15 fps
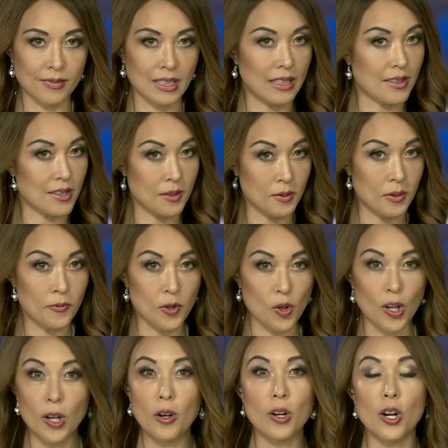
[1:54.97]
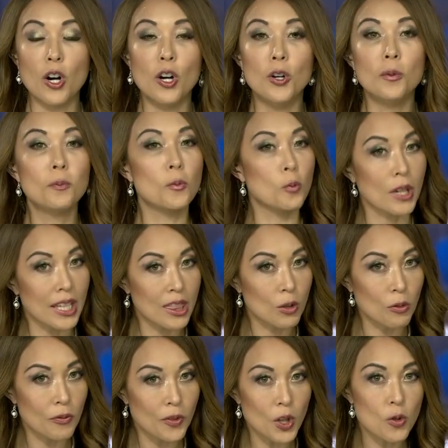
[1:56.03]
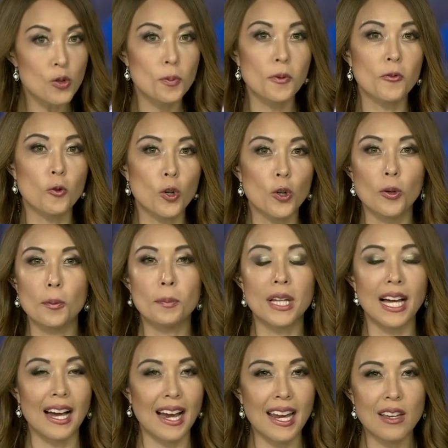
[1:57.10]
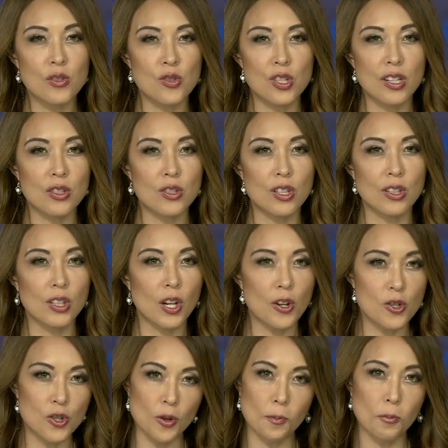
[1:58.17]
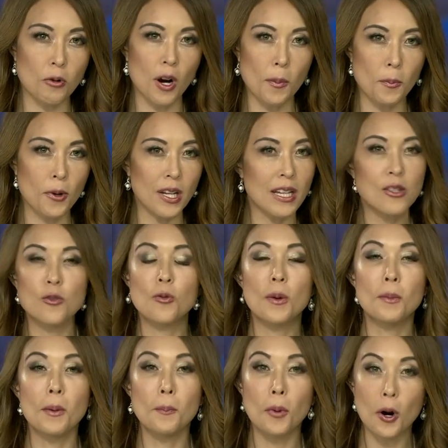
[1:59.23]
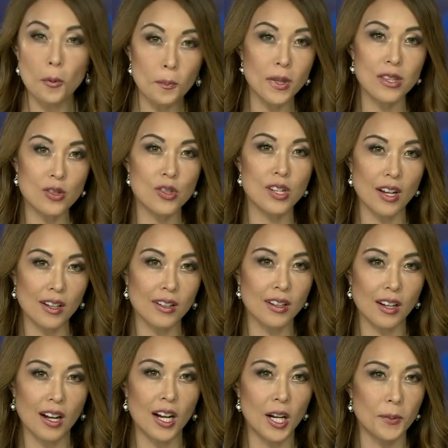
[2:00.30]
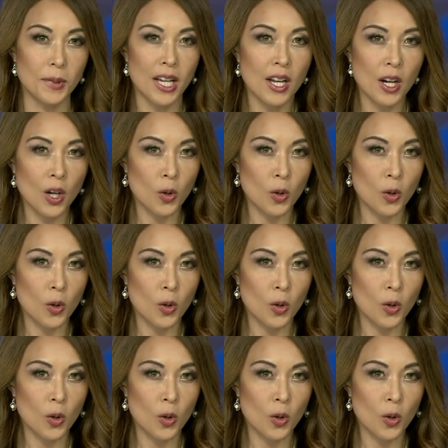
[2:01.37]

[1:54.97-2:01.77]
Well, some tips for you at home. Read the reviews before you apply. Stick to larger properties from apartments dot com.